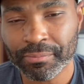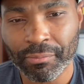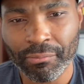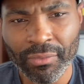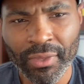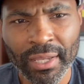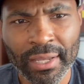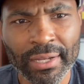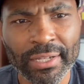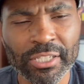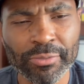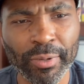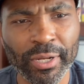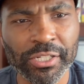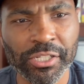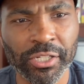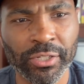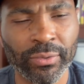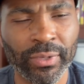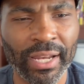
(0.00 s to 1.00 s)

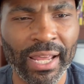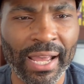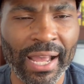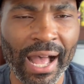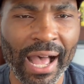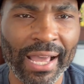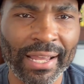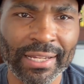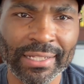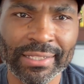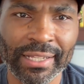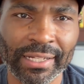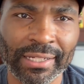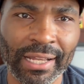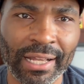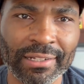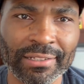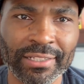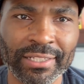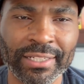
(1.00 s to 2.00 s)
especially with AI and the
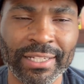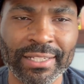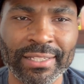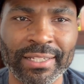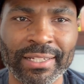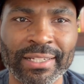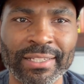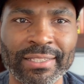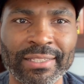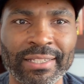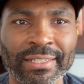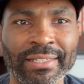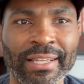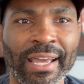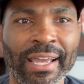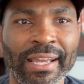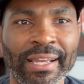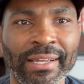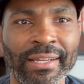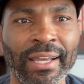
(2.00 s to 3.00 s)
technology as it is
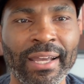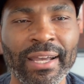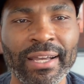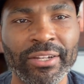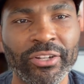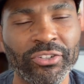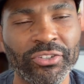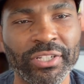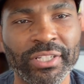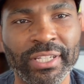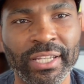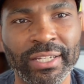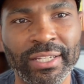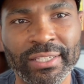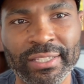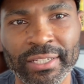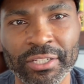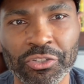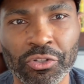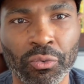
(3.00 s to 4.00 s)
today, there's a
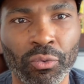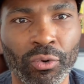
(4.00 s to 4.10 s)
tendency towards